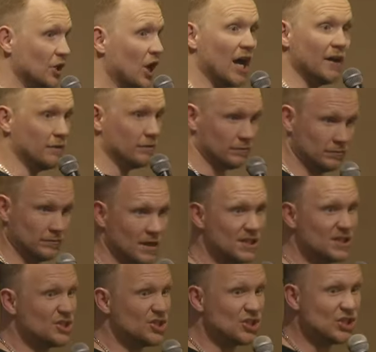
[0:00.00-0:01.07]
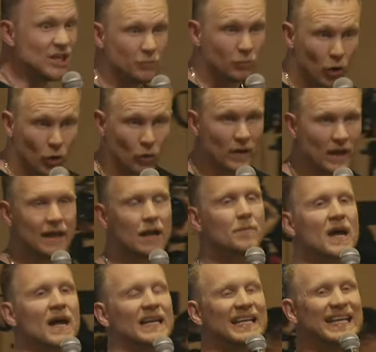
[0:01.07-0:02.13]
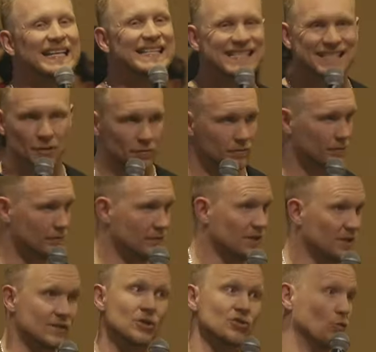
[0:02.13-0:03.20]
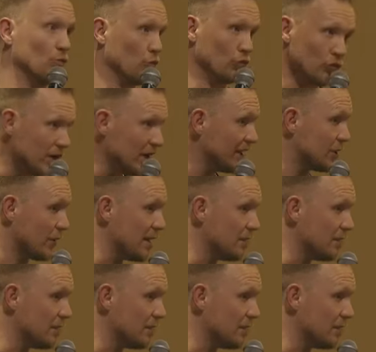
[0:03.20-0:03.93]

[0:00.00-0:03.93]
None. Zero. And I'm not against them. Because there's some really